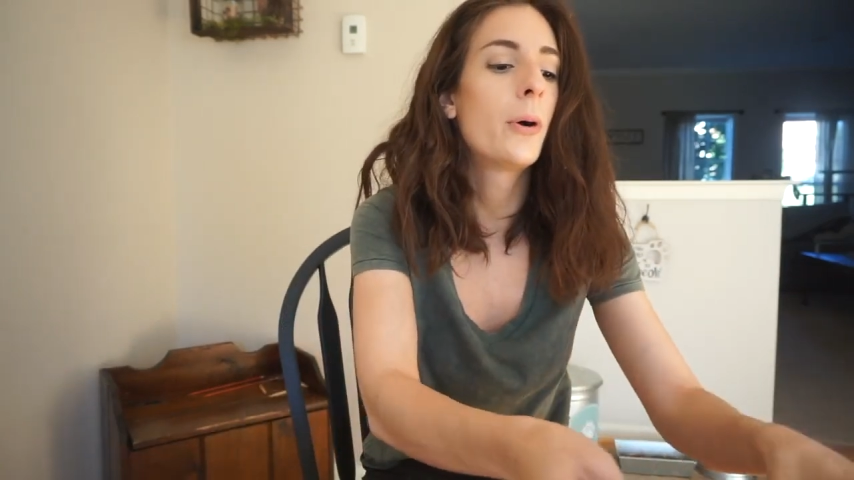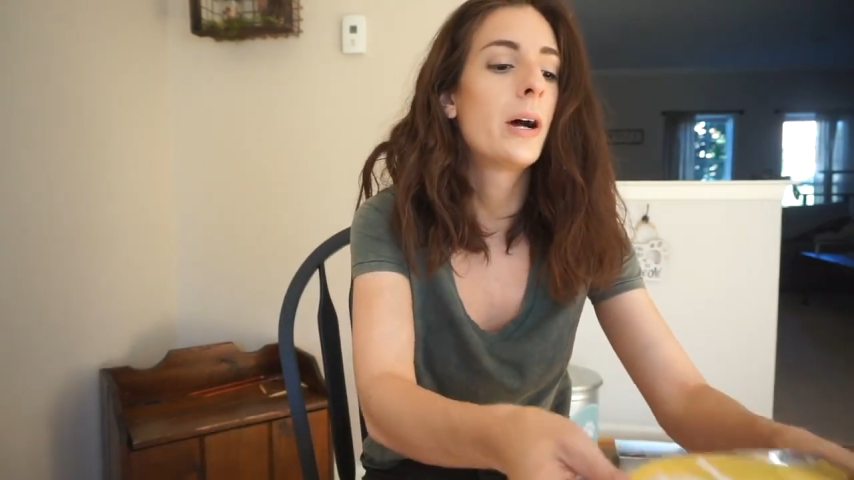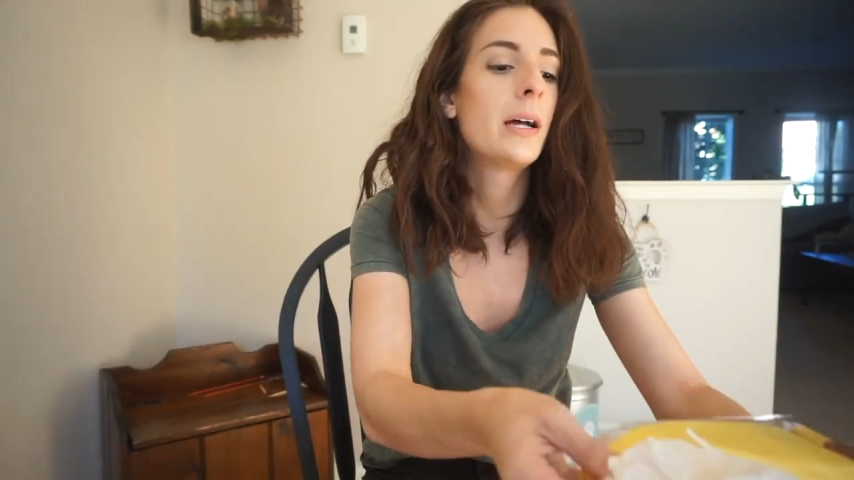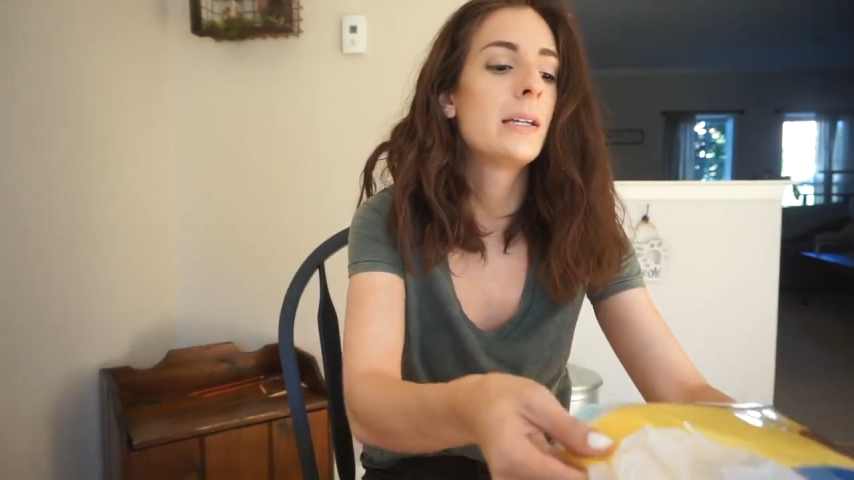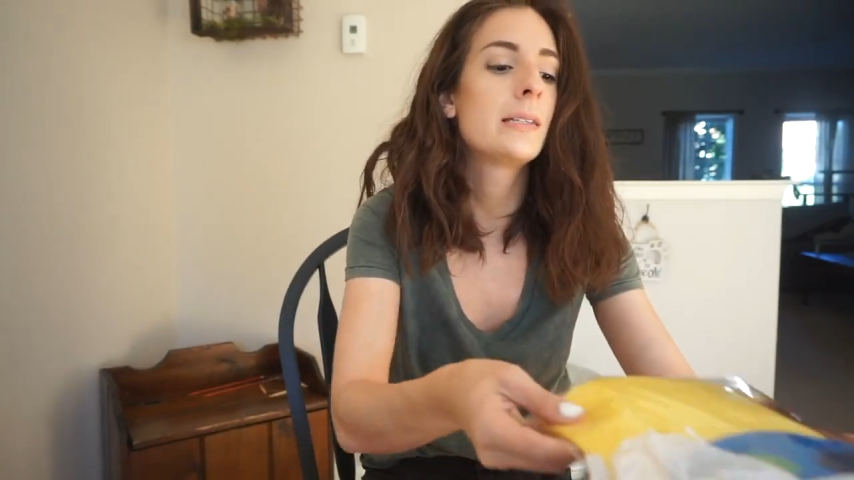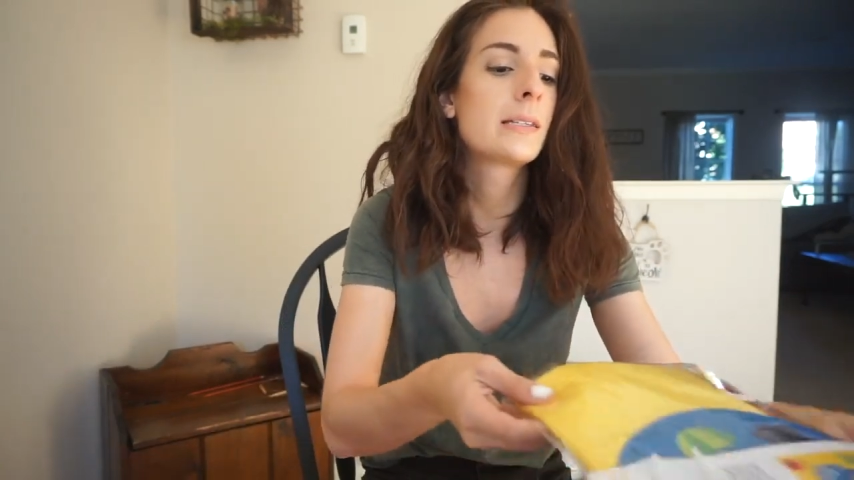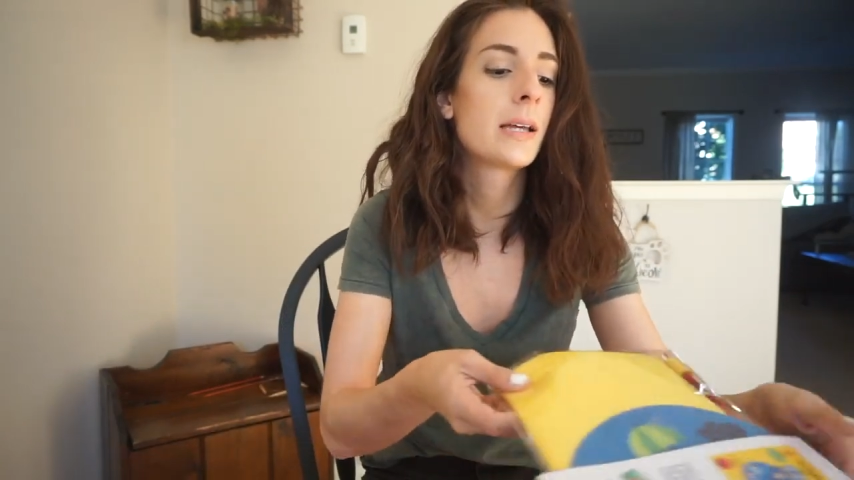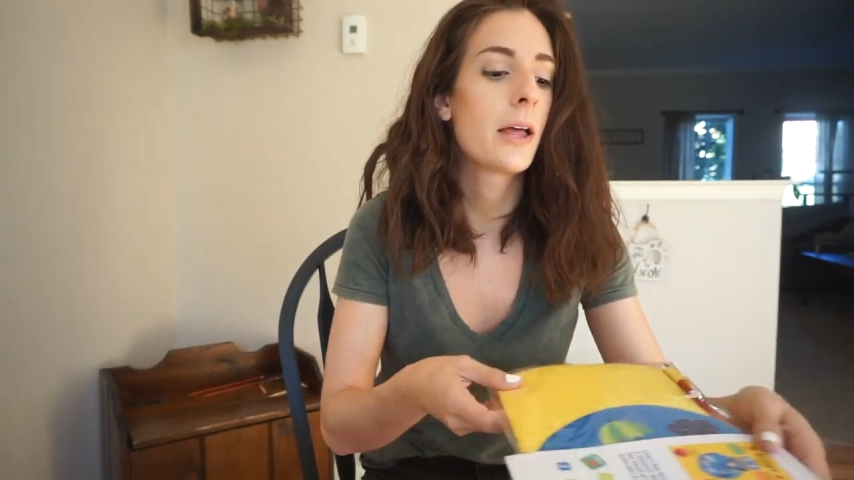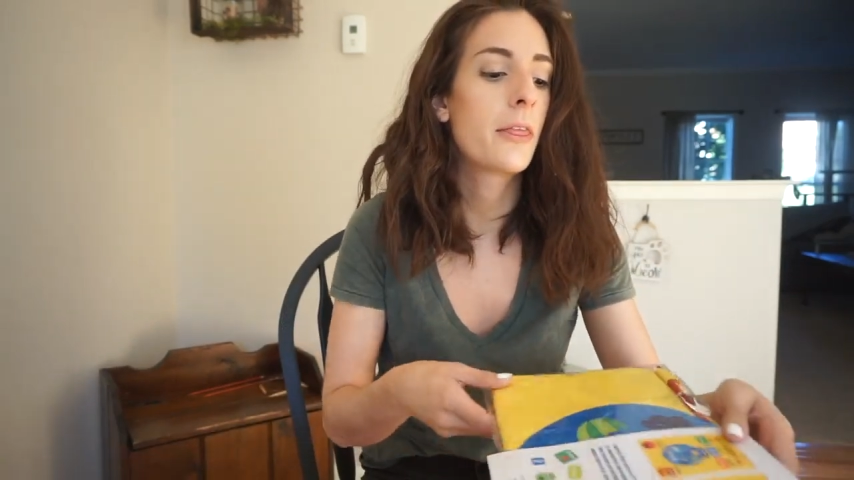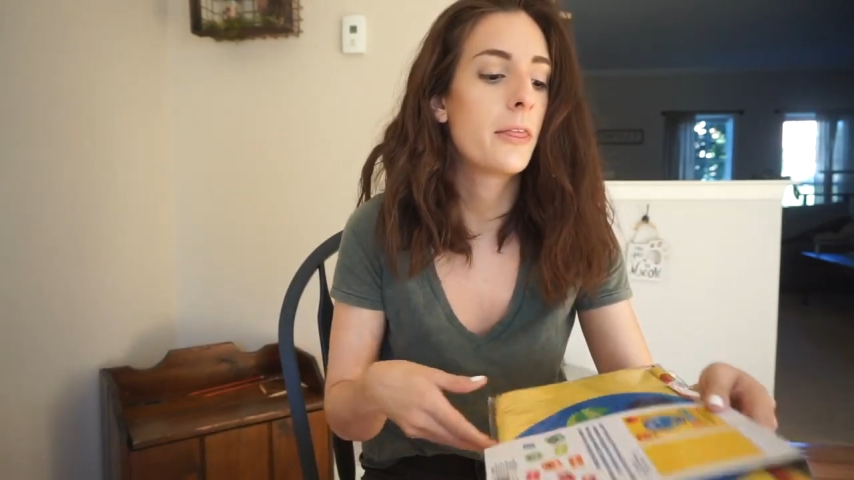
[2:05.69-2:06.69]

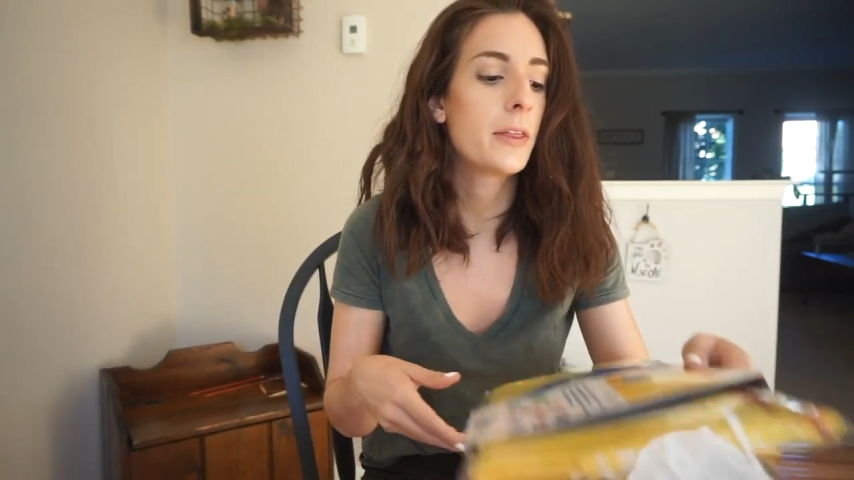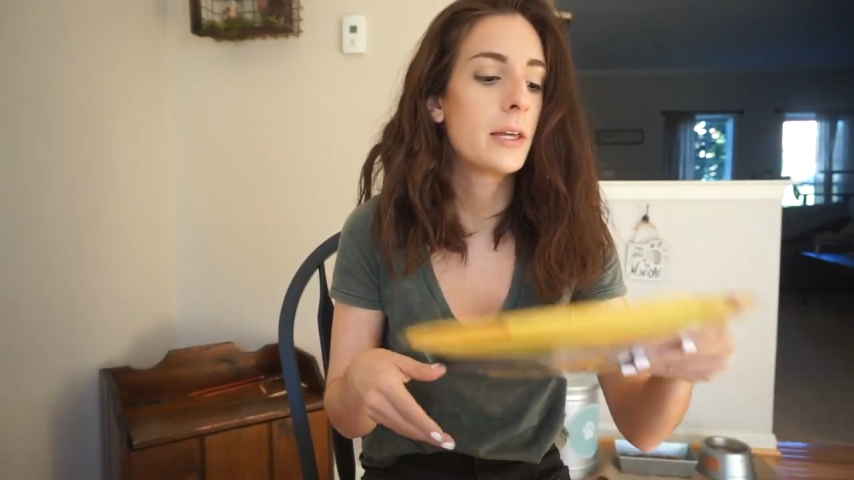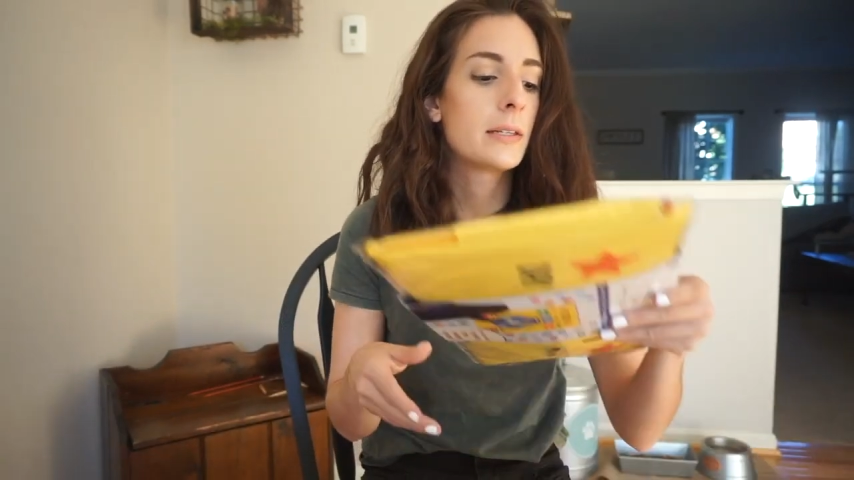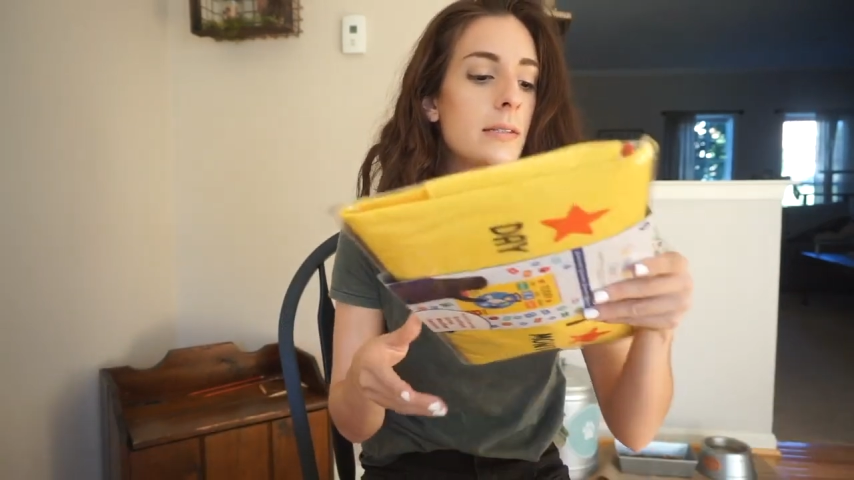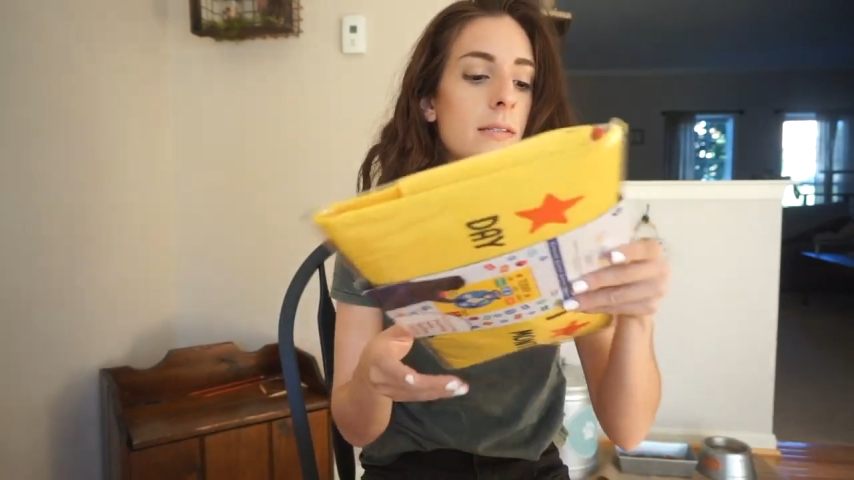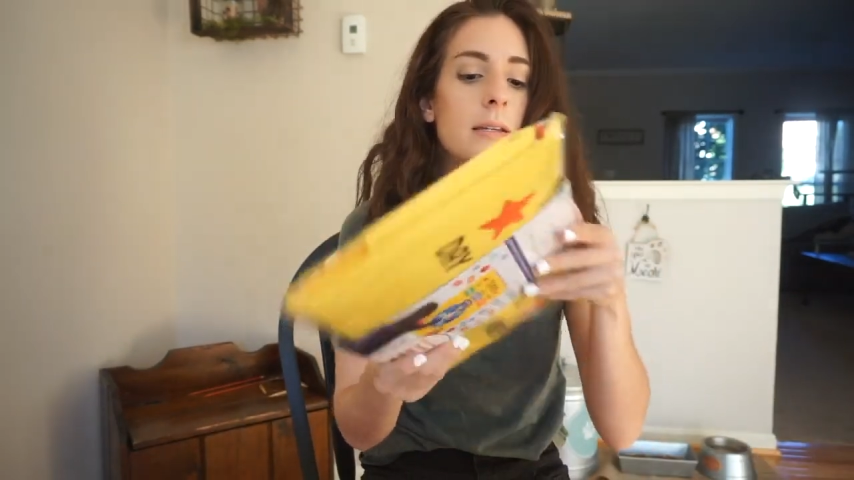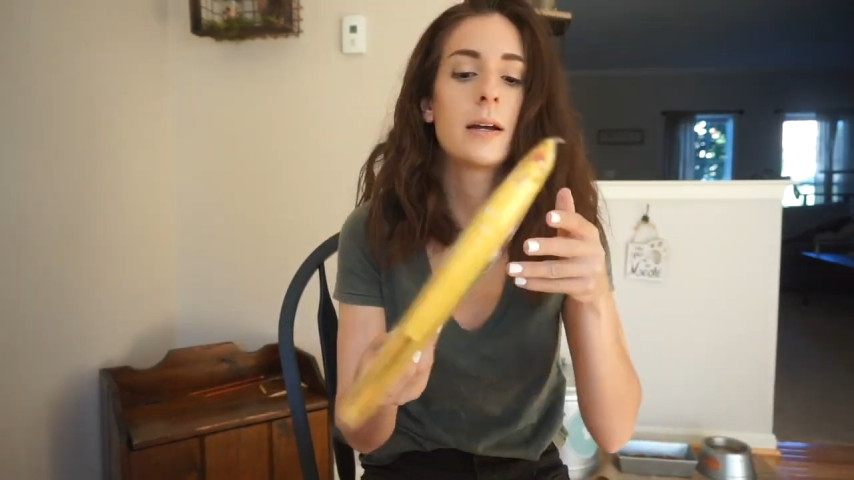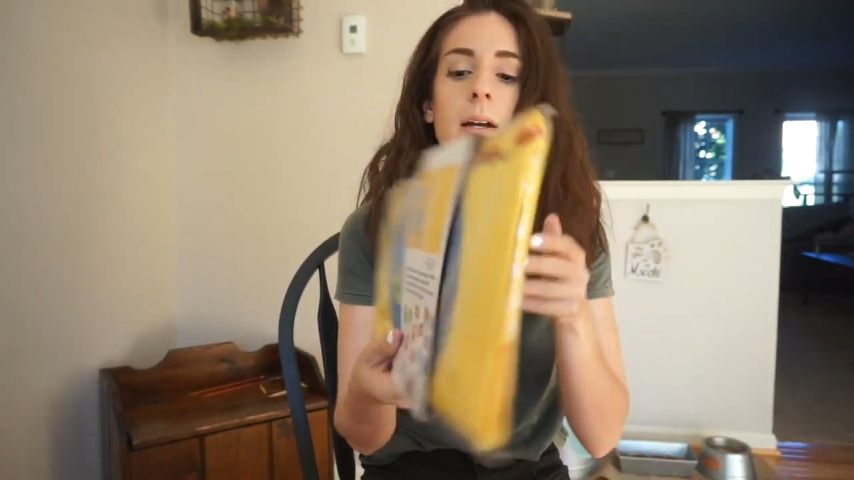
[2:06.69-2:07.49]
was this